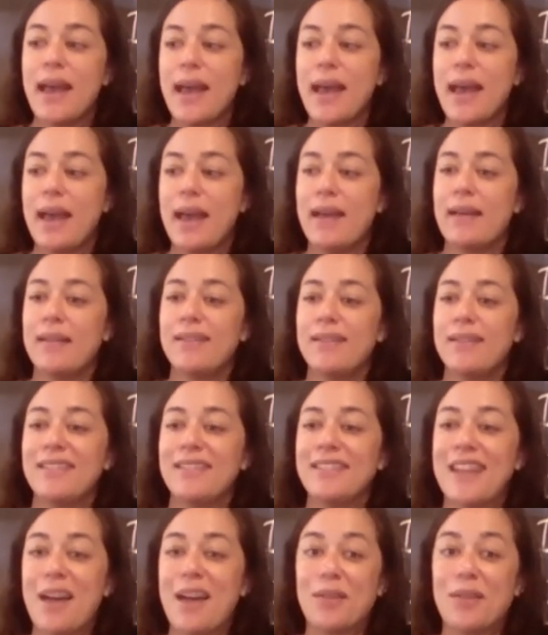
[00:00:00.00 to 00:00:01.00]

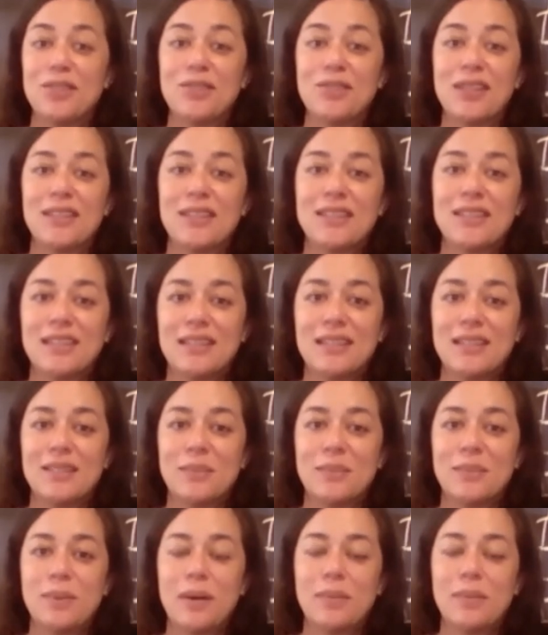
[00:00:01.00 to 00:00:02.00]
And now it's translated into
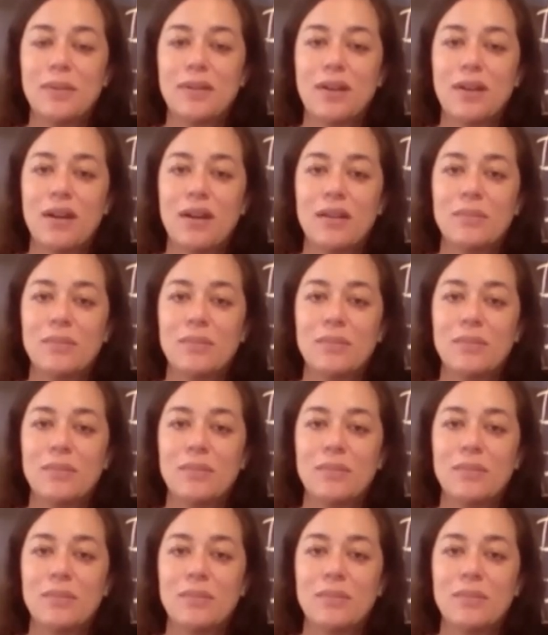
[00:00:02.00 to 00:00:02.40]
public art.